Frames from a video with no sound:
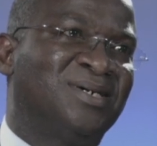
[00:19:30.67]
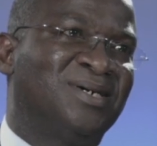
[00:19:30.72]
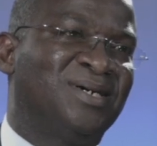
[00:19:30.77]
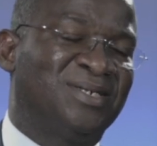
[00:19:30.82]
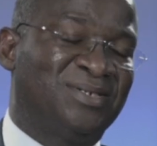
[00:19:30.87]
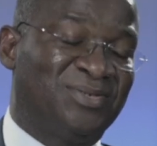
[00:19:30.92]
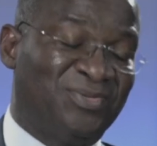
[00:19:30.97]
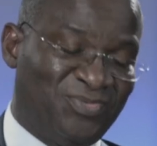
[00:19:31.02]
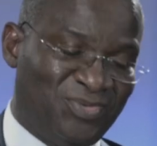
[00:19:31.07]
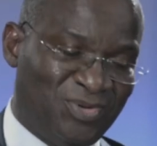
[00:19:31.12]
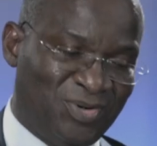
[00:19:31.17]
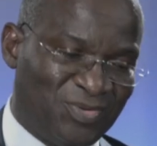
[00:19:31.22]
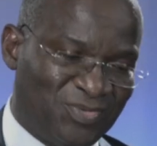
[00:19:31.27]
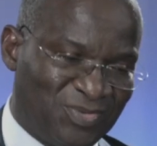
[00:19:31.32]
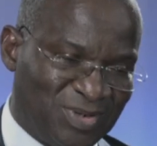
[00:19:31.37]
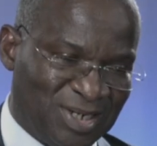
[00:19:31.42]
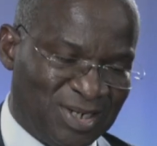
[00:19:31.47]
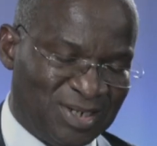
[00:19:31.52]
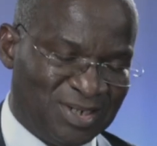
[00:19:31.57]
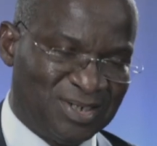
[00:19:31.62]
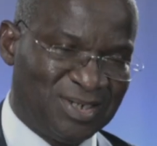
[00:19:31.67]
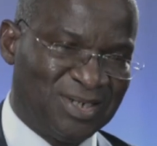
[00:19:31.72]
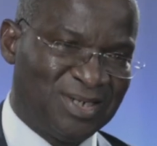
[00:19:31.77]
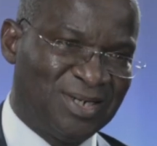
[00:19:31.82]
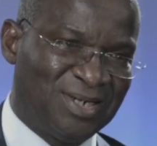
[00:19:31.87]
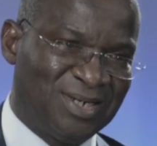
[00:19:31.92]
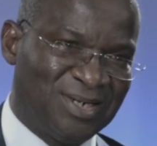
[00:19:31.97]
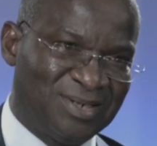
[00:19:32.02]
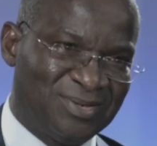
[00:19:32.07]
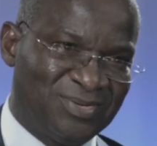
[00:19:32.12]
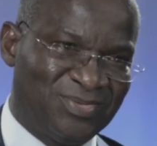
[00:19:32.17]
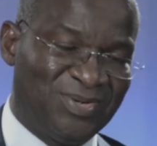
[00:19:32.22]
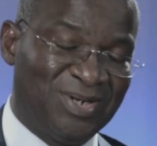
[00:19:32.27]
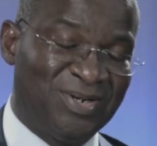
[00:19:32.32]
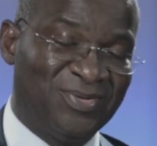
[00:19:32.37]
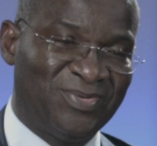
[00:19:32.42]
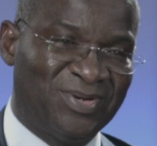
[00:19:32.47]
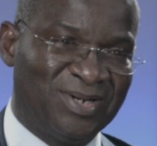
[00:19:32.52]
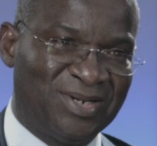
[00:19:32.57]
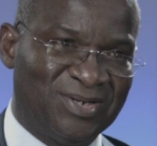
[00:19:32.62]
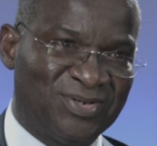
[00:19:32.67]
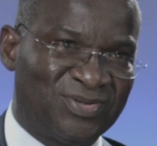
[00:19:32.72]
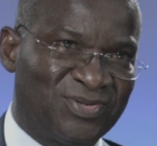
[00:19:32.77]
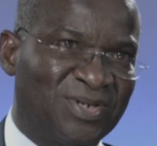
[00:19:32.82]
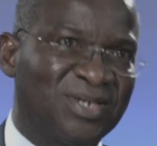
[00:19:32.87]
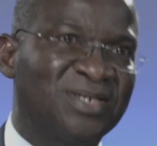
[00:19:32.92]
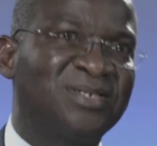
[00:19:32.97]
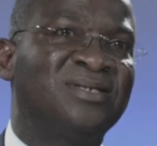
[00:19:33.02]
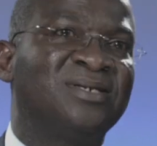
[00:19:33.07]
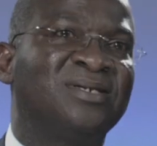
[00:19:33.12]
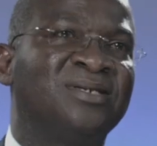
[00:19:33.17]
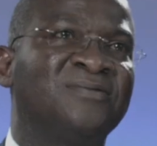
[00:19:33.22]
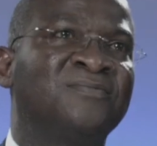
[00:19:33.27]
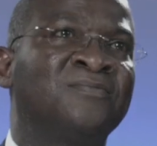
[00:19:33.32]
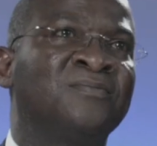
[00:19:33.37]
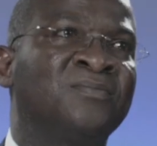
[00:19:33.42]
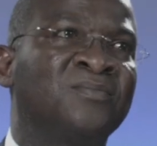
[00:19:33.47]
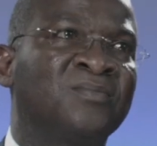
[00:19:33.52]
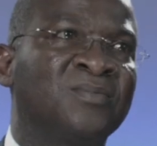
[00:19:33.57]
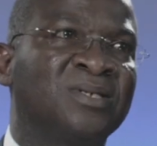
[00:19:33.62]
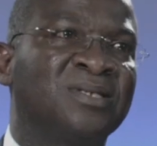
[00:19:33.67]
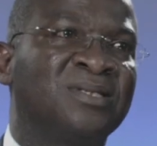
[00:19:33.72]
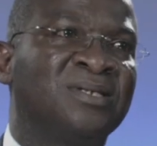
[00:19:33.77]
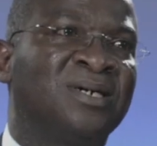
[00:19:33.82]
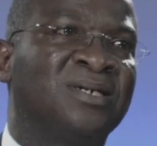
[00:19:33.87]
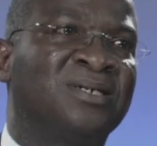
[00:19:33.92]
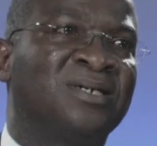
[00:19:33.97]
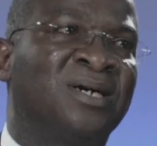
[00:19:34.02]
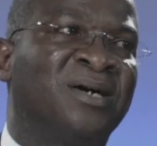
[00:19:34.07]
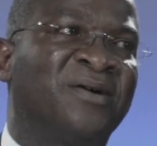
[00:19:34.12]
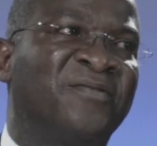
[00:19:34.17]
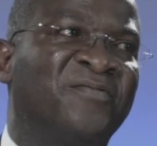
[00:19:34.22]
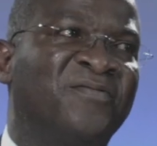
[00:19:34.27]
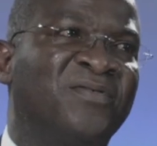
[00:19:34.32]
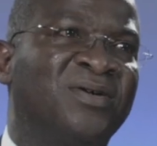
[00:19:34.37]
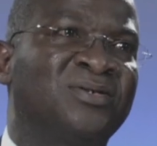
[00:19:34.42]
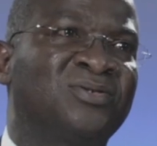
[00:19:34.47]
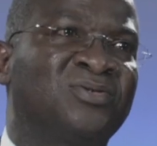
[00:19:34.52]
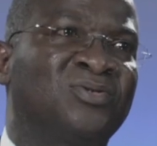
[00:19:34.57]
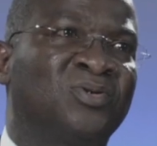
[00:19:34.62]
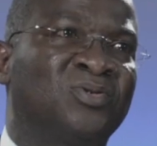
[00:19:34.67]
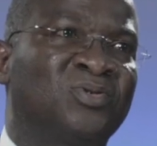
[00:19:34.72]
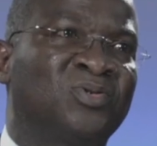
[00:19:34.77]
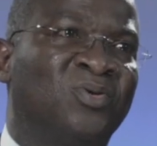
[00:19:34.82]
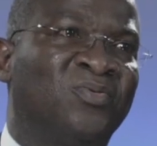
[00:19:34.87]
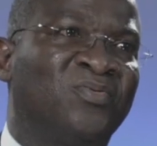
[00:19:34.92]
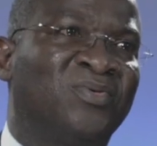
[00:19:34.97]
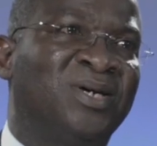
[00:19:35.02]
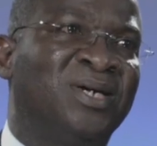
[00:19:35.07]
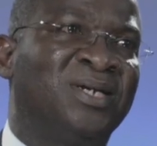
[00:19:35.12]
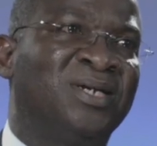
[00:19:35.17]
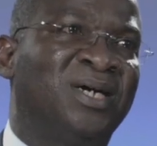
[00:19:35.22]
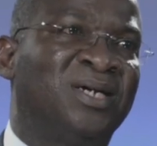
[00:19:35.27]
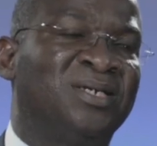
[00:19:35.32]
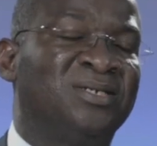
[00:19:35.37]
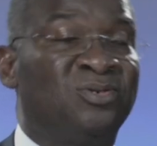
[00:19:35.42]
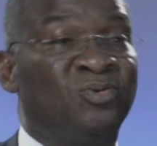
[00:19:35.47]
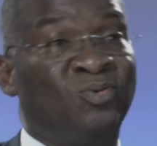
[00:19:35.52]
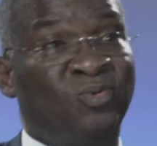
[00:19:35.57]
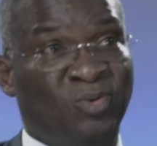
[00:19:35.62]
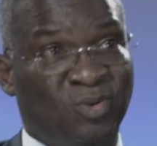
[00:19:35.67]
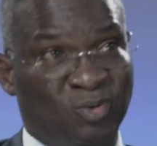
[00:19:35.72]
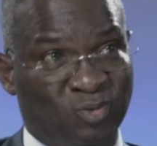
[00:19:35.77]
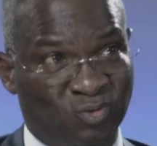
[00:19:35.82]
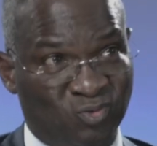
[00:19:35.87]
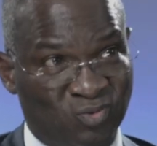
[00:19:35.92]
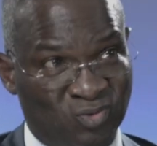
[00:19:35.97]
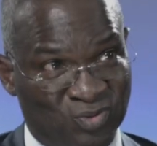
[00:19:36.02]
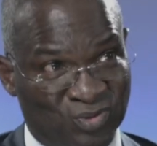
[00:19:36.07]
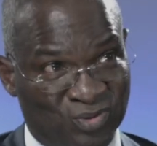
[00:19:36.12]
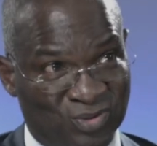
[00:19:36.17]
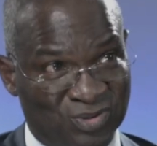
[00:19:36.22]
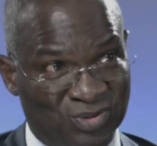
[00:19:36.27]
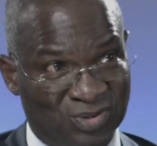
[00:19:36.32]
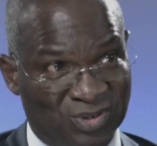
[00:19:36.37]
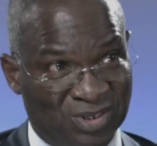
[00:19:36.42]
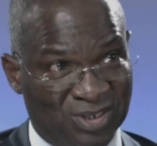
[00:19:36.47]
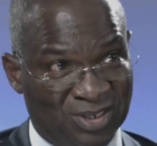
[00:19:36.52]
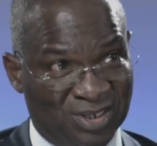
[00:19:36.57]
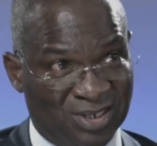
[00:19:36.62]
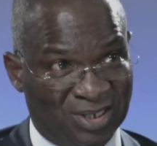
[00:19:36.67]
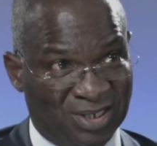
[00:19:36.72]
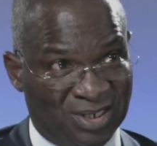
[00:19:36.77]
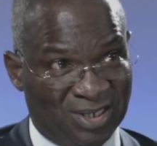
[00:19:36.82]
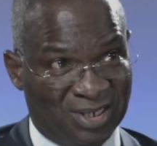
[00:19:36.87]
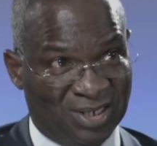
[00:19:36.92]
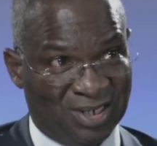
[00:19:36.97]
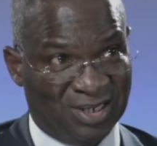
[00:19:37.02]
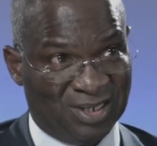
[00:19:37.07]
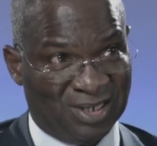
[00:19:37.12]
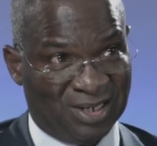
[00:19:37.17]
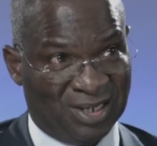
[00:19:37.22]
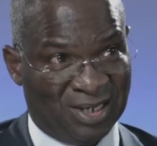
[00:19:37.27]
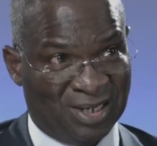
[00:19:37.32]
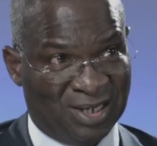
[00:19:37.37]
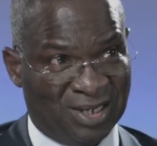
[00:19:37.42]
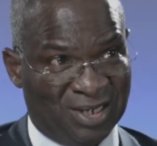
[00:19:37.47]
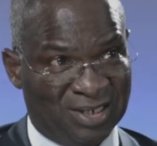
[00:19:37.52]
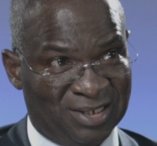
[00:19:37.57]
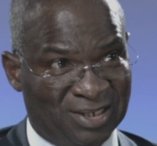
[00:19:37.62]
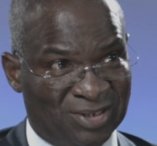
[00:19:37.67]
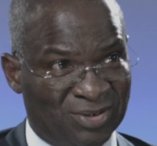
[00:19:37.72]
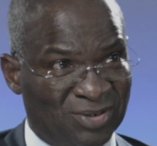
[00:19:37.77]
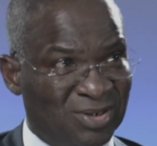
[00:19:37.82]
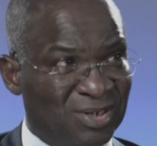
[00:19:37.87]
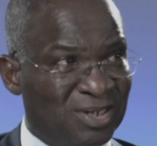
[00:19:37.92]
evolved, and it's very interesting that our first source of energy was wood. And